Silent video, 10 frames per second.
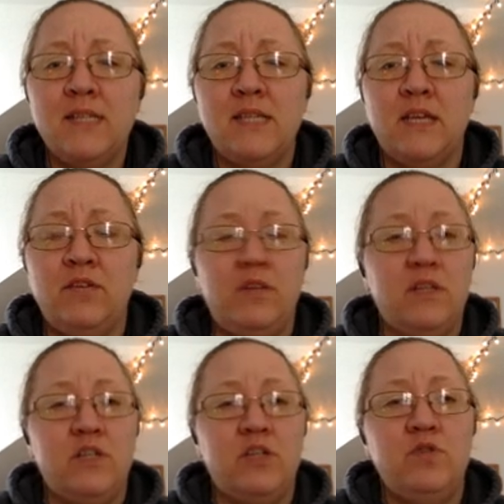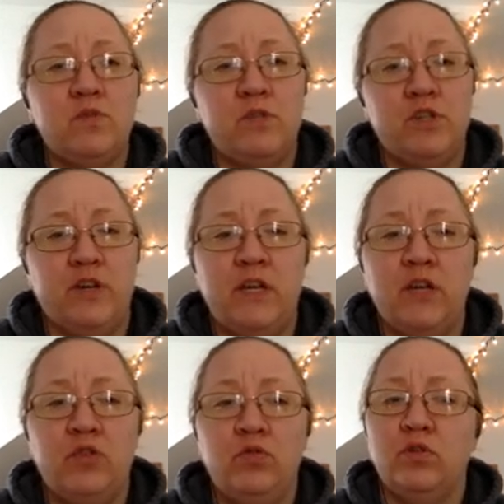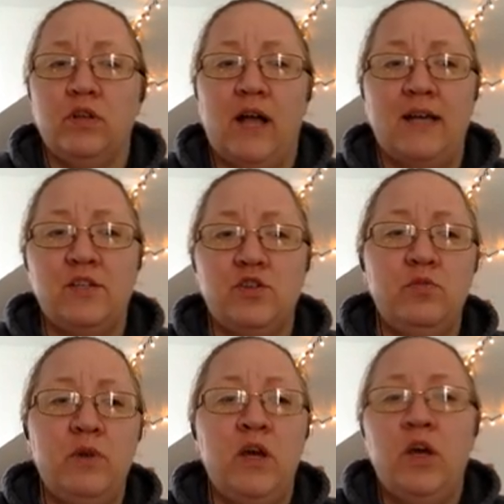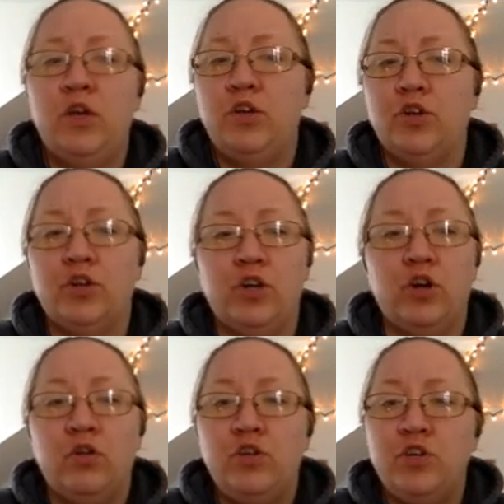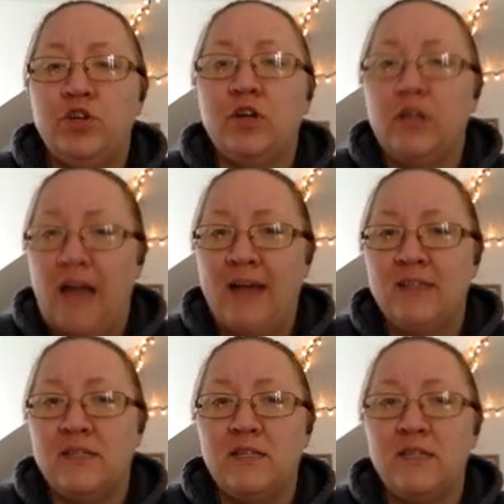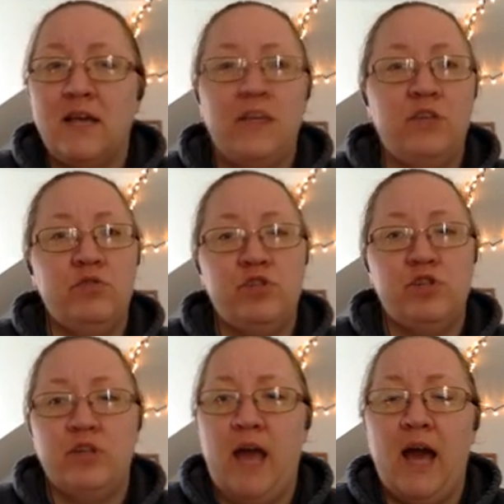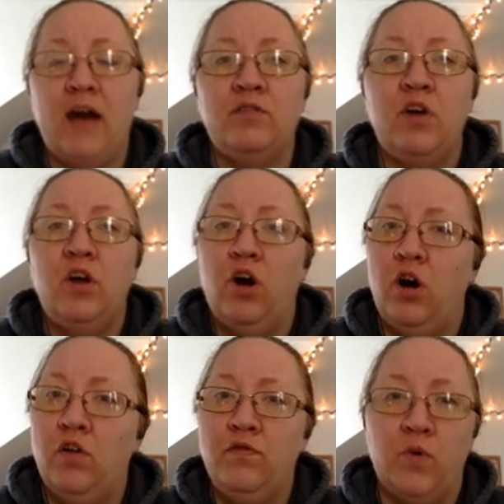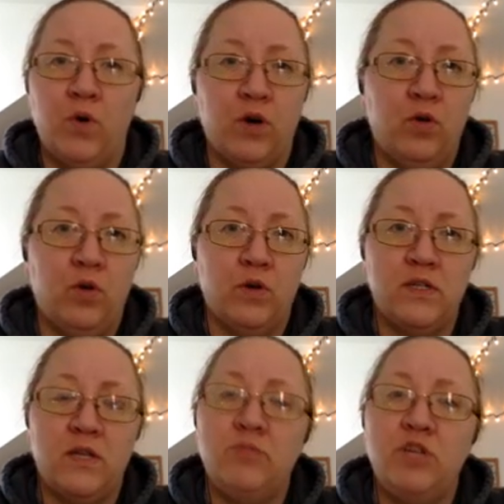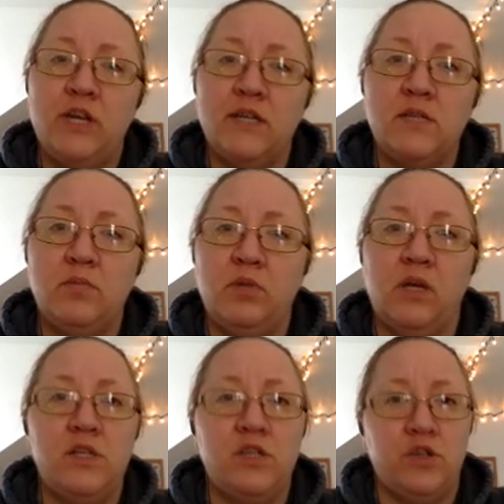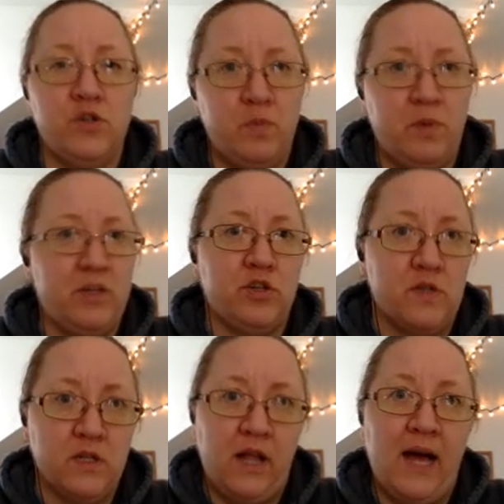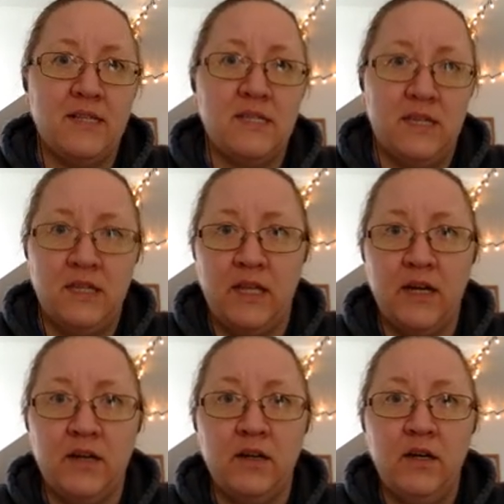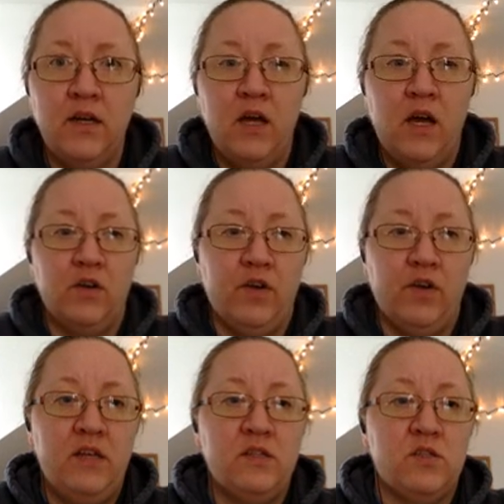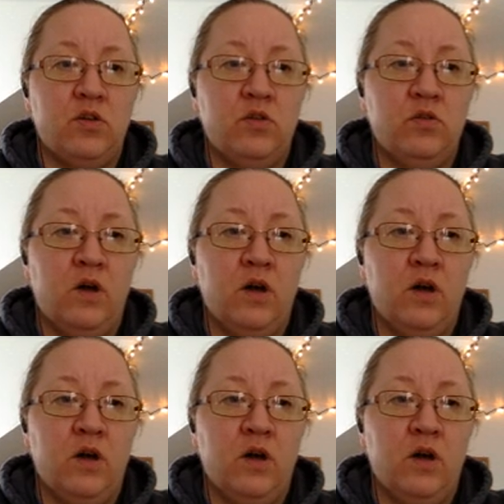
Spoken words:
thing you need to do is once you're in Google Classroom, you're going to go to your classes, and you should have all 4 core subjects plus your specials class in there. Okay, so